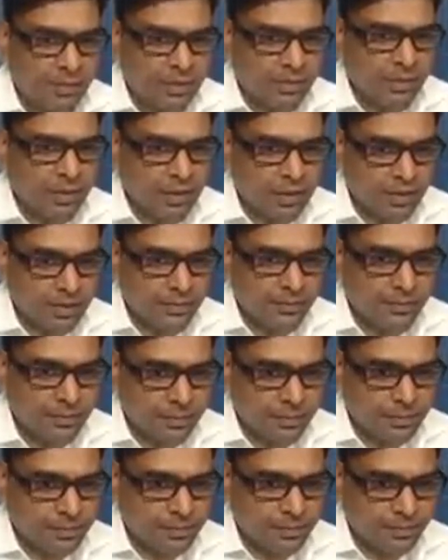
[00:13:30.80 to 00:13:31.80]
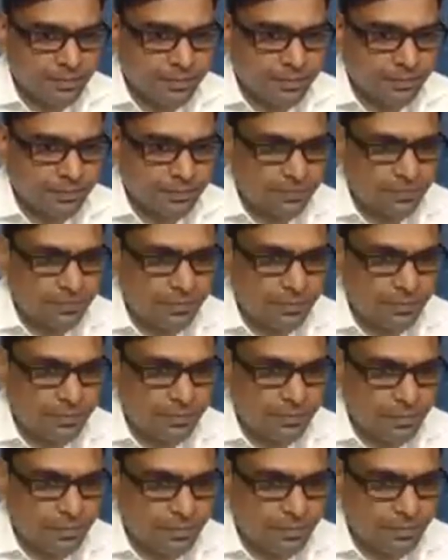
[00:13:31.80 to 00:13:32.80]

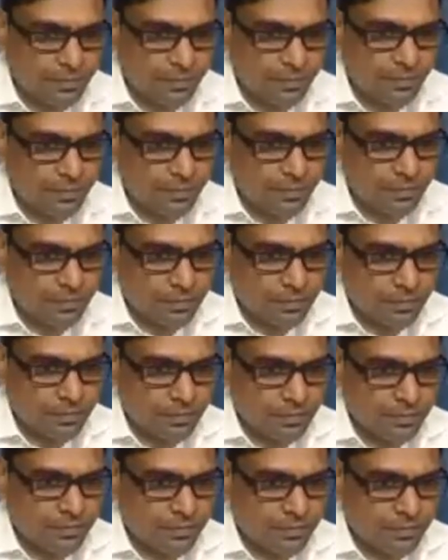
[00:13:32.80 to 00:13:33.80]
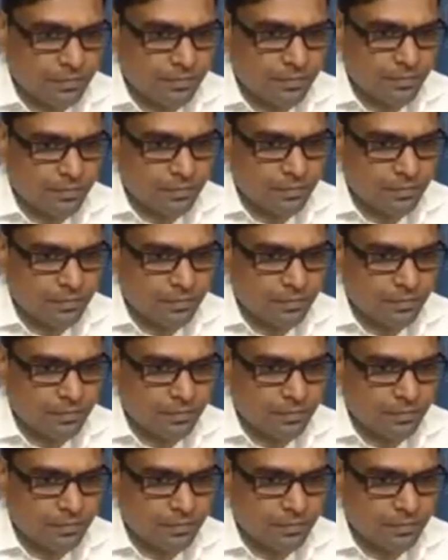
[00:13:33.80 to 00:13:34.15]
The person shown says nothing.